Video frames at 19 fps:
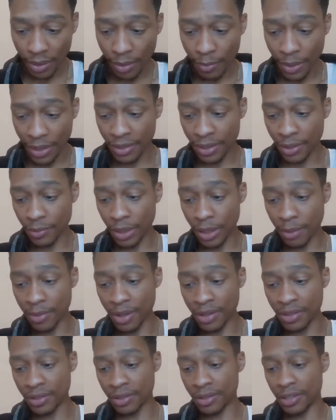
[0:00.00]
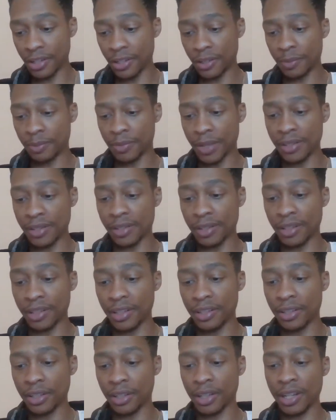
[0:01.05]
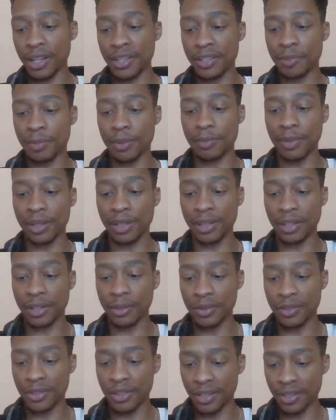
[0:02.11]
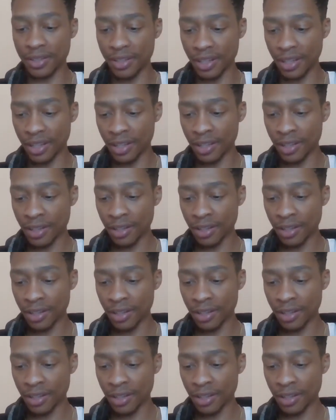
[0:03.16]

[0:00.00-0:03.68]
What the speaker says: Basically what I mentioned there, basically the cusp of millennial and Gen Z.